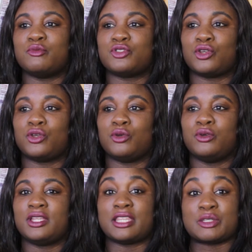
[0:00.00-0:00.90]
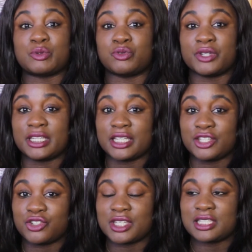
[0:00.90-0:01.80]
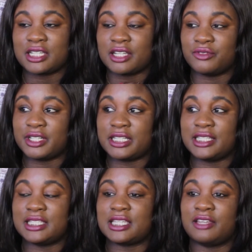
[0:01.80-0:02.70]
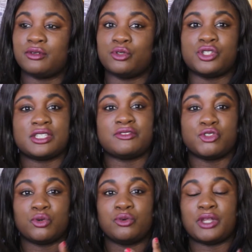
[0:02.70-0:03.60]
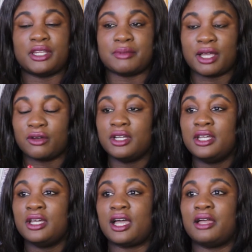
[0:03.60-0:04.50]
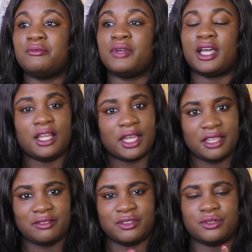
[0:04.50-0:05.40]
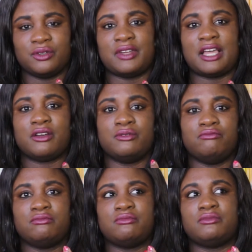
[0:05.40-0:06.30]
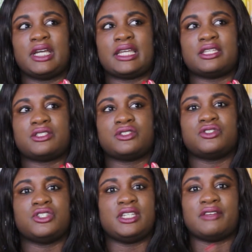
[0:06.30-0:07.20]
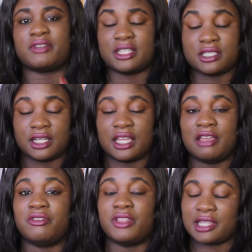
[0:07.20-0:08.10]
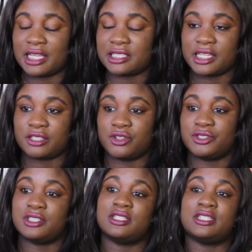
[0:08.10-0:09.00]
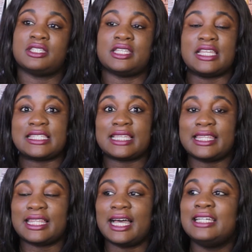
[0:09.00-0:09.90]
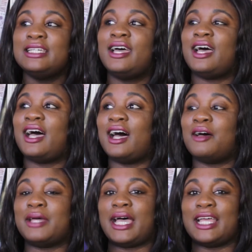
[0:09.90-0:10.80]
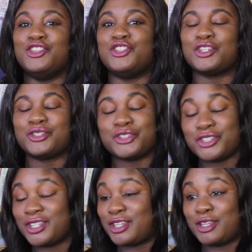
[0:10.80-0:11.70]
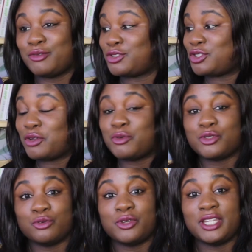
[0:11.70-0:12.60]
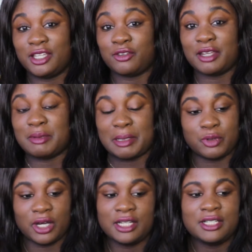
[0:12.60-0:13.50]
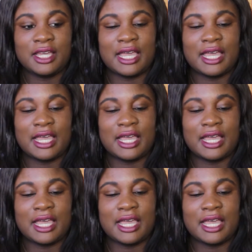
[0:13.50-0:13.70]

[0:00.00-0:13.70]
So this was really interesting and really insightful to sort of learn about her life and sort of how, I guess, she navigated her life and then that diagnosis and things like that. And it was a really great memoir.